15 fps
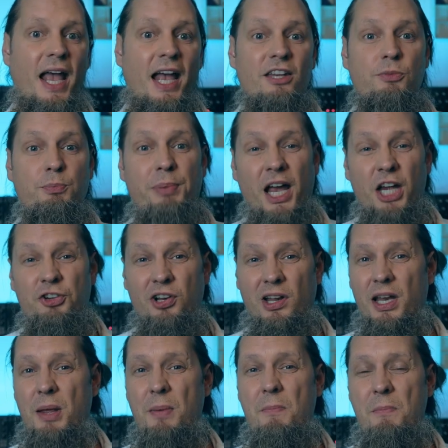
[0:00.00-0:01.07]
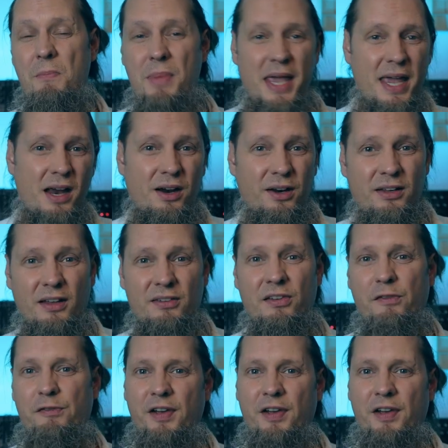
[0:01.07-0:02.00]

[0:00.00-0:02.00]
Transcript: Especially Mir does a